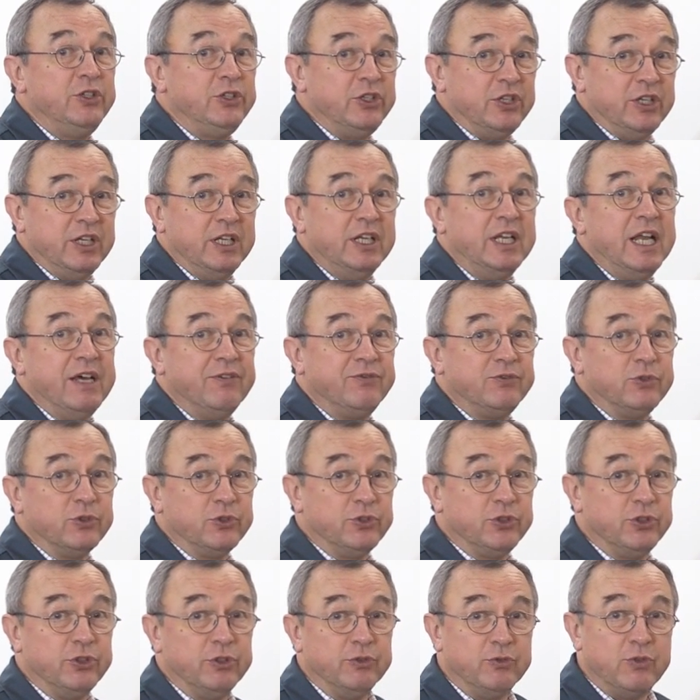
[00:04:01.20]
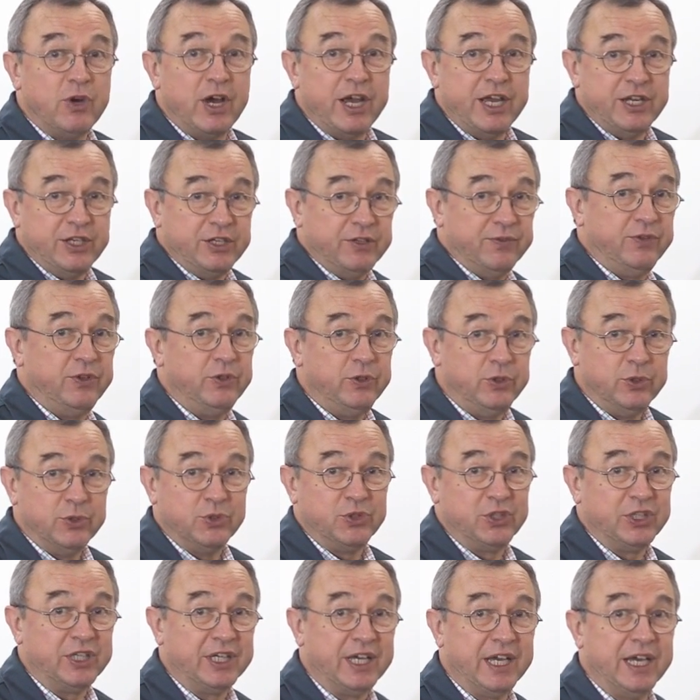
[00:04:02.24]
to the left or to the right if you're
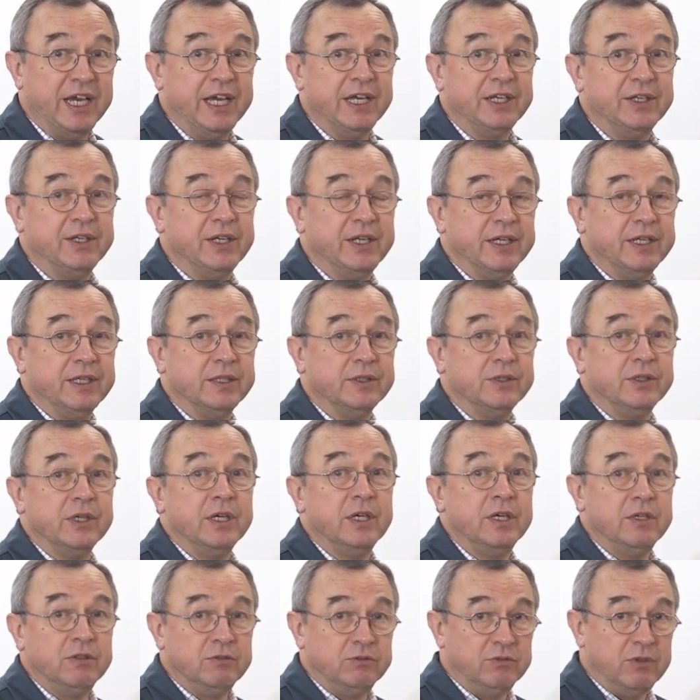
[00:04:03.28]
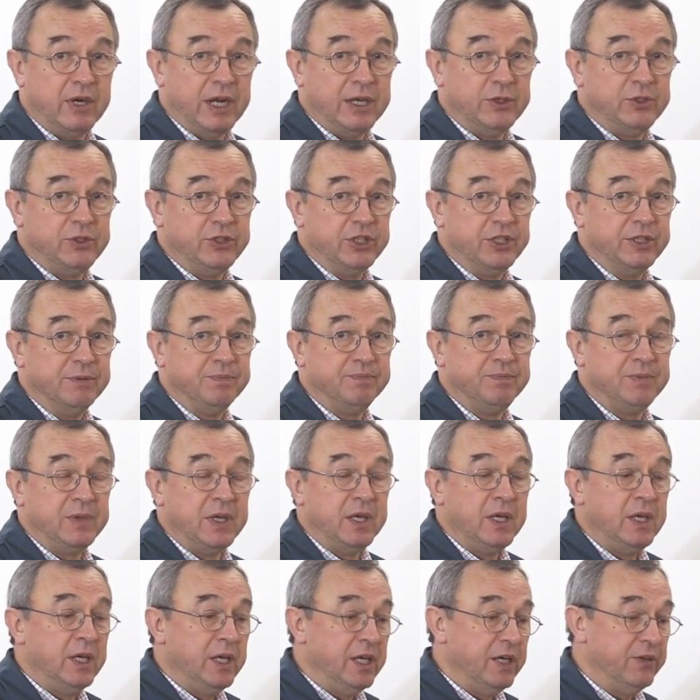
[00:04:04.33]
using a handheld router.
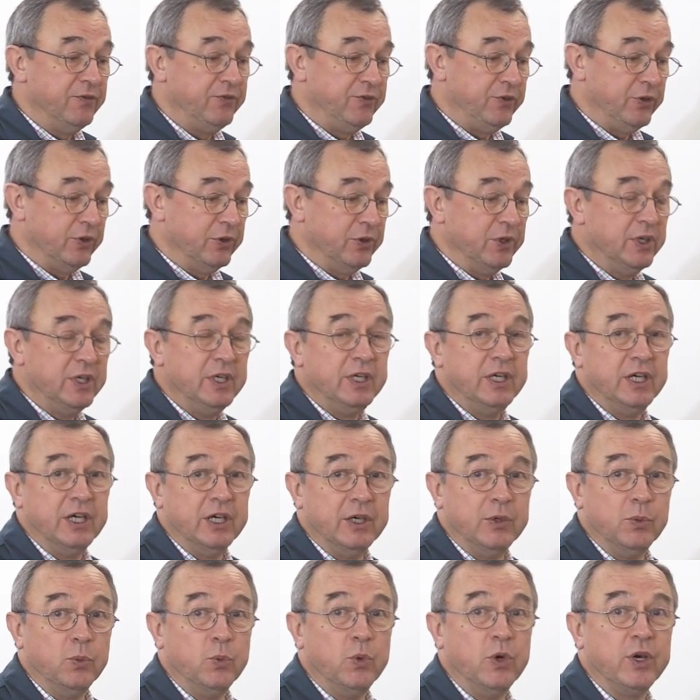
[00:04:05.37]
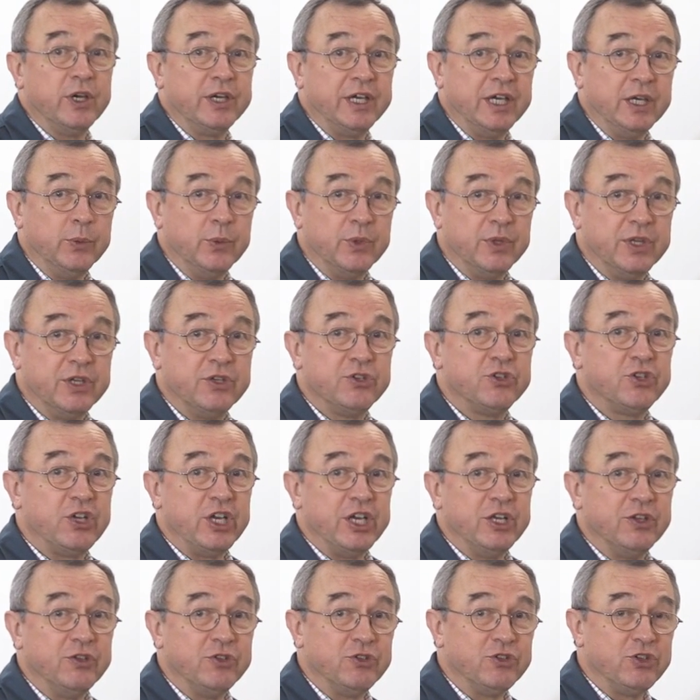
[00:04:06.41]
If you're uh, working with a
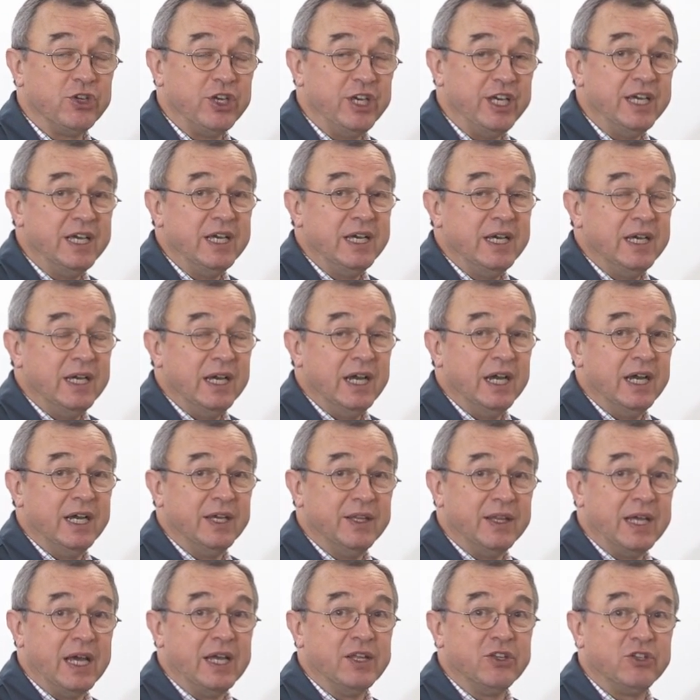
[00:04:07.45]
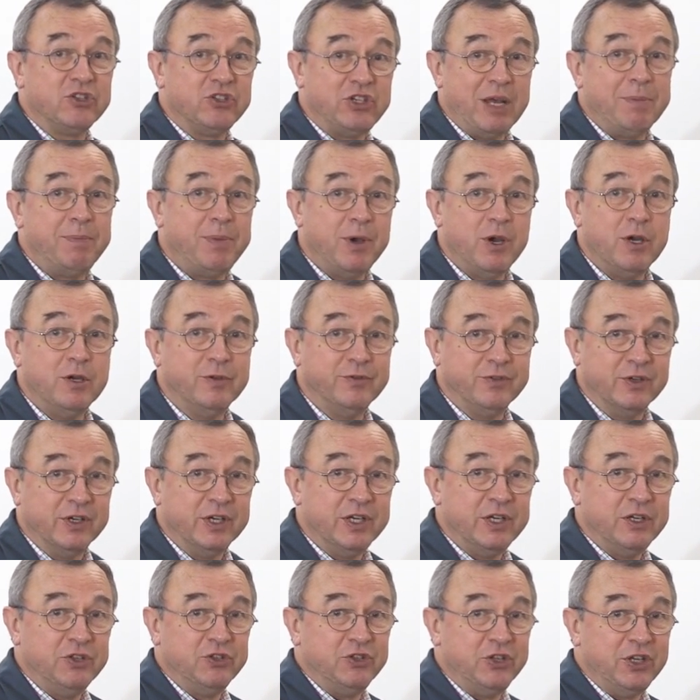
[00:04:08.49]
CNC, uh, that step
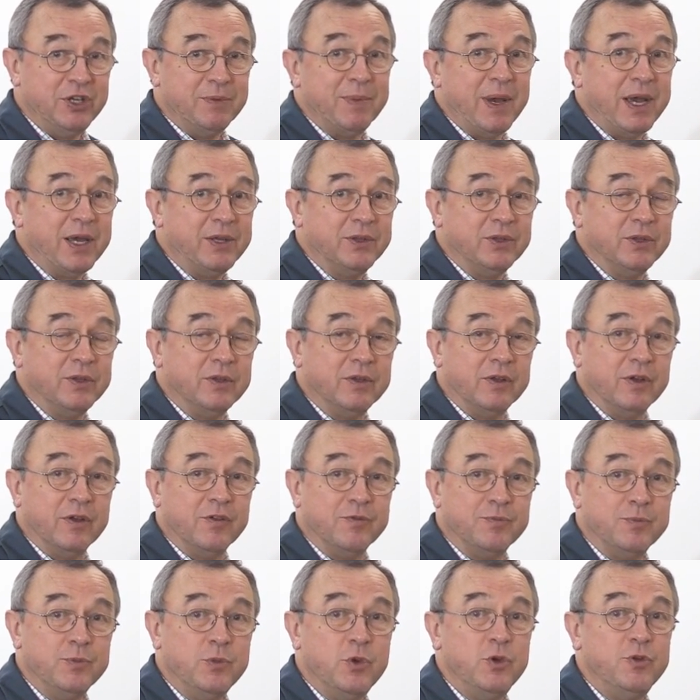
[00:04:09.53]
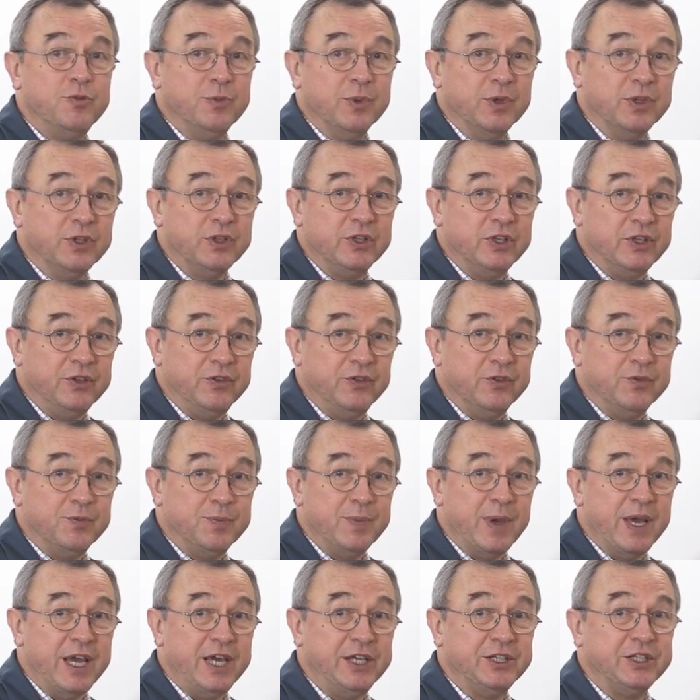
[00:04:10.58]
over is the amount of movement that you've
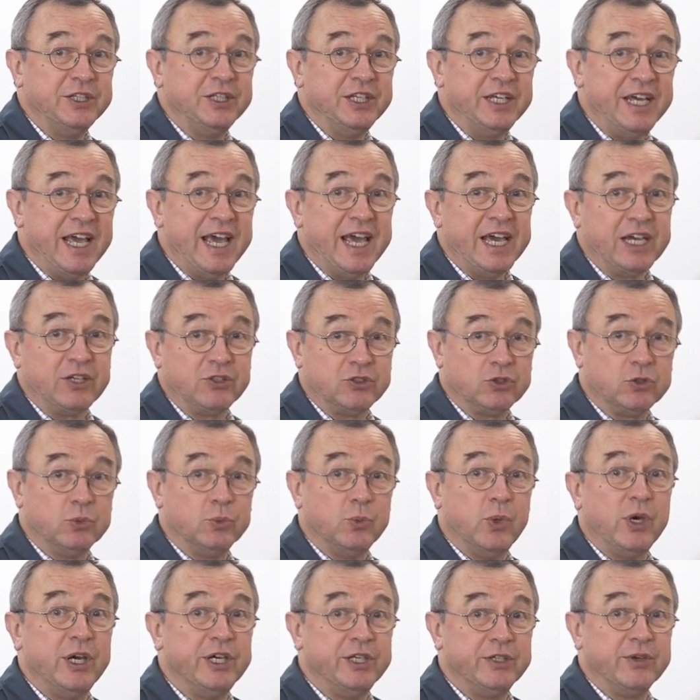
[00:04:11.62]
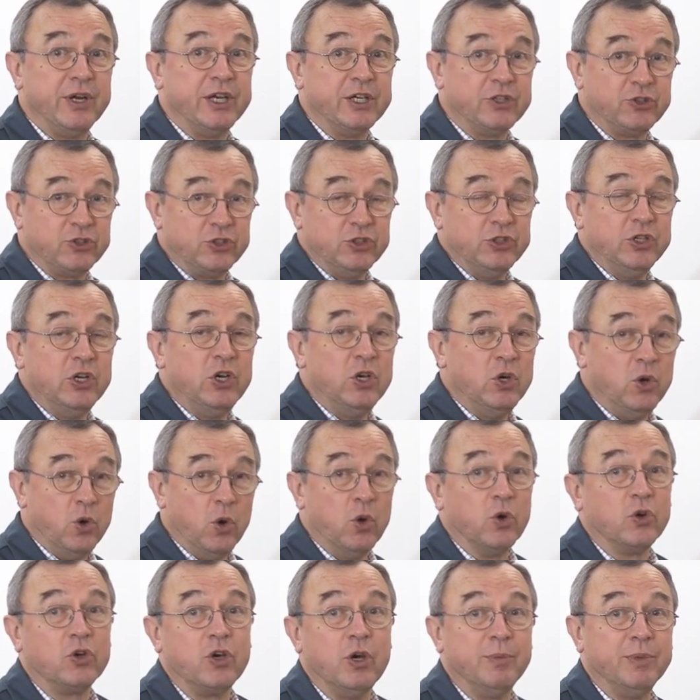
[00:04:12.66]
made in the X or Y direction
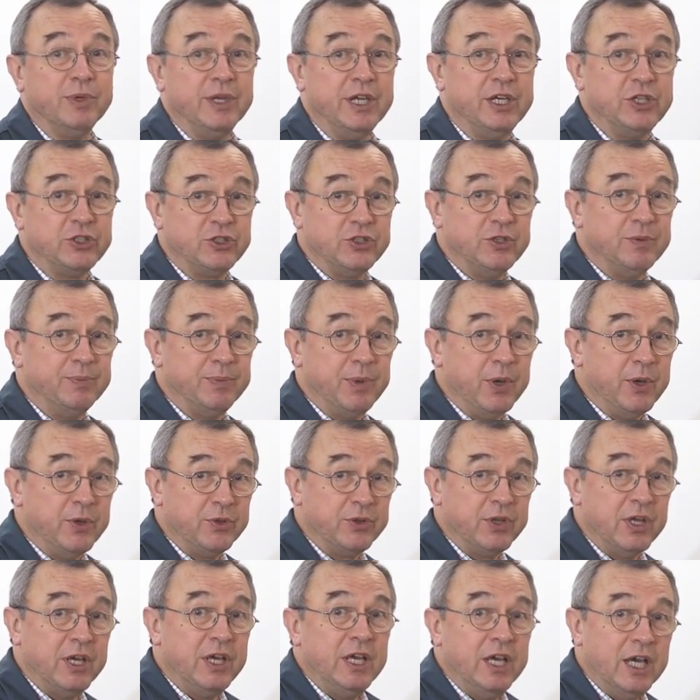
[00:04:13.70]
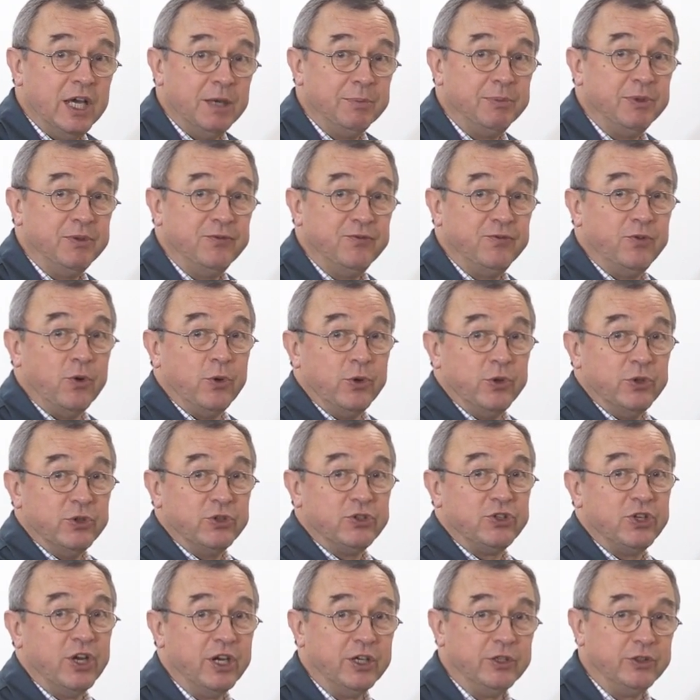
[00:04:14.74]
or combination of both uh, before you
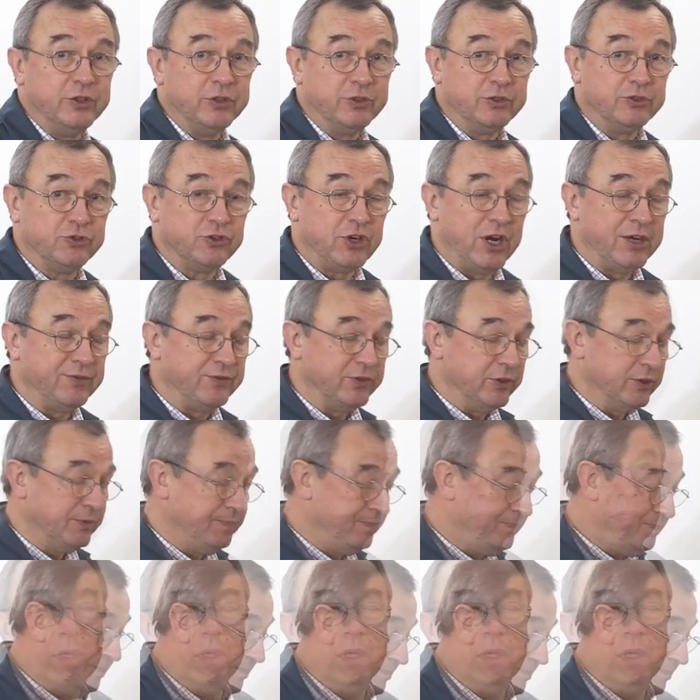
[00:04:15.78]
start your travel.